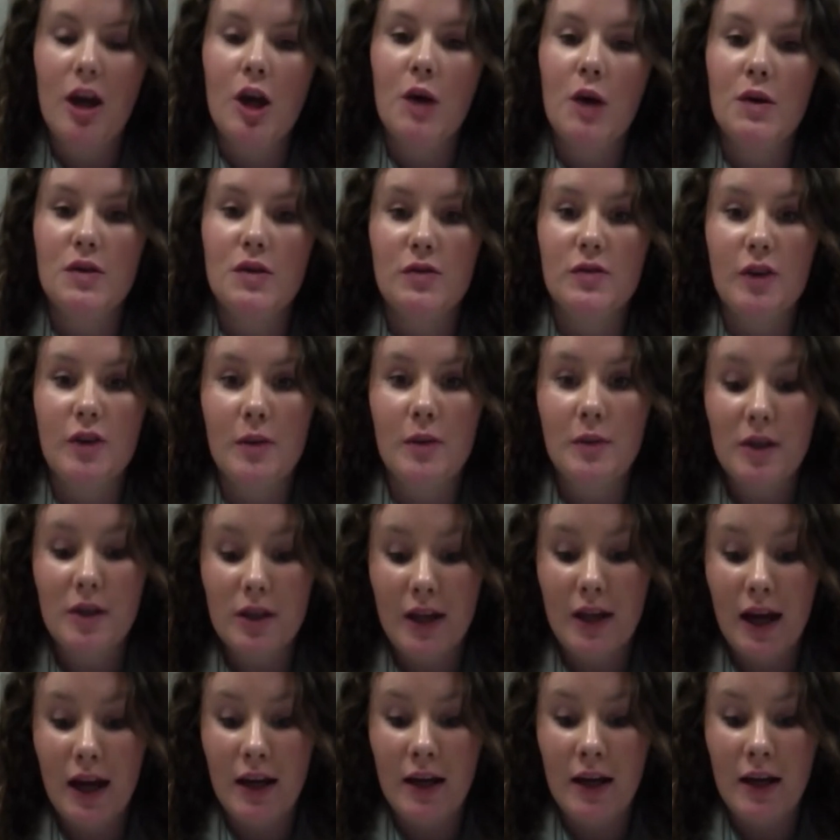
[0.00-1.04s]
He was from
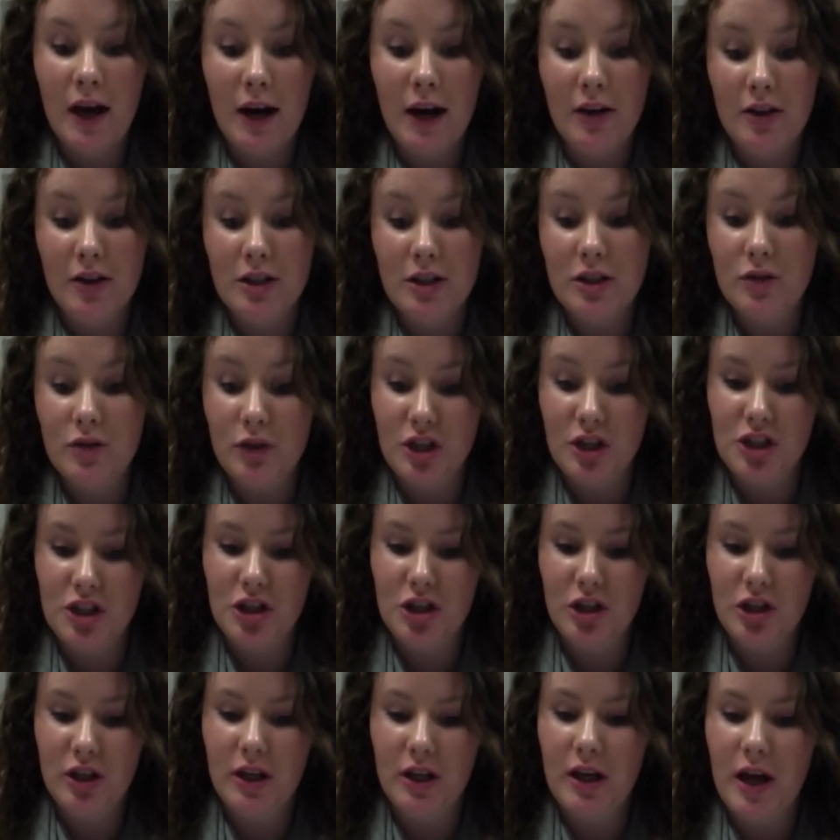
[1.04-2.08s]
Kilkenny, Ireland
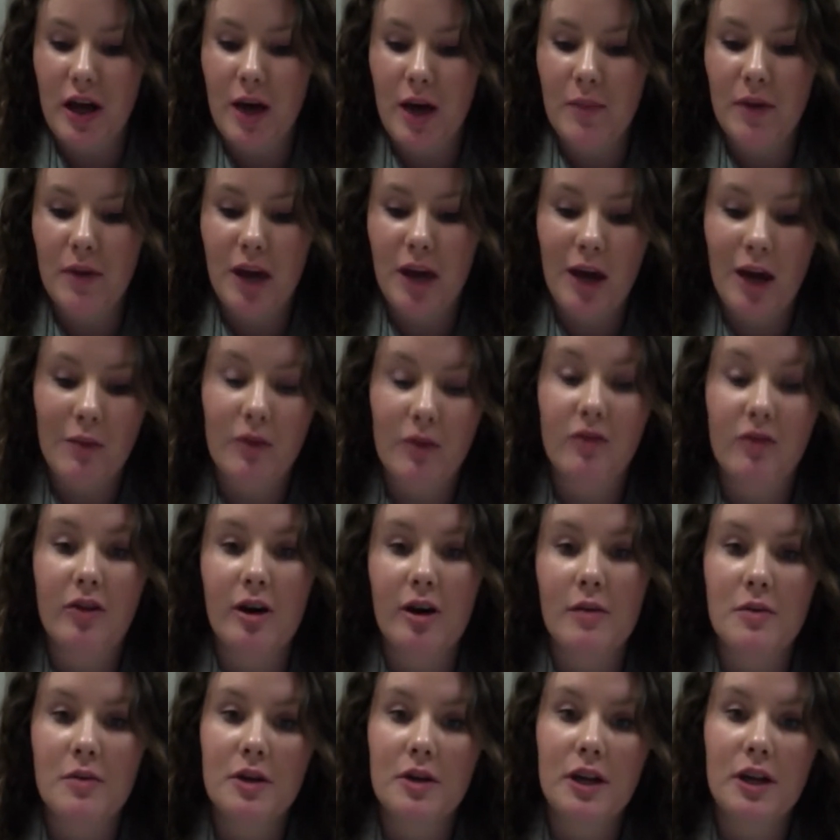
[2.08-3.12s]
originally, and became a
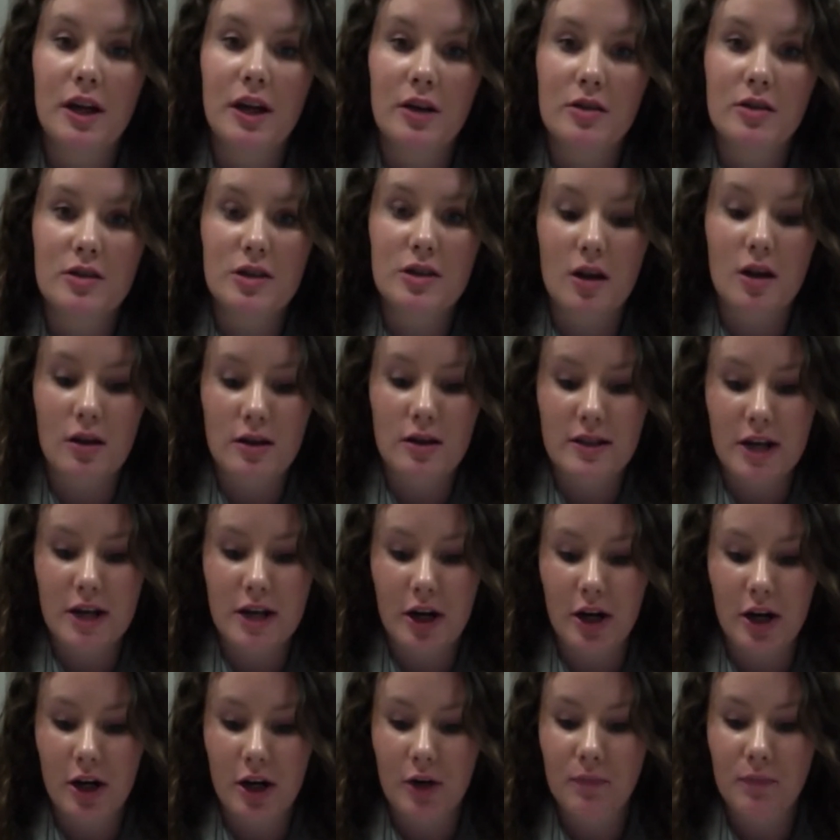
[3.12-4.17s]
farmer in Ingersoll,
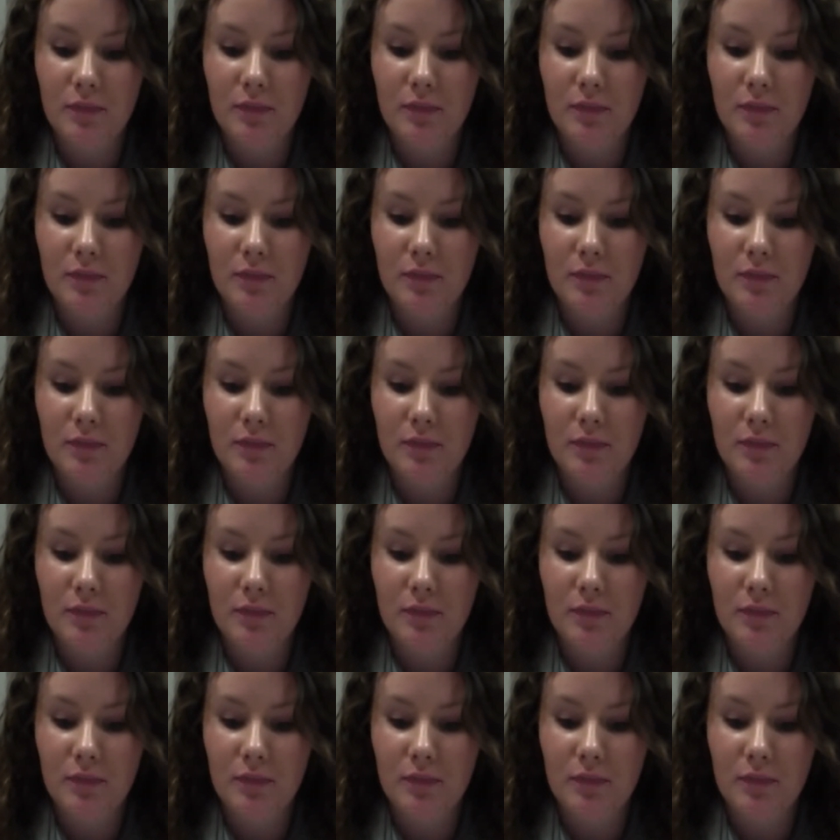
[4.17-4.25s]
Ontario.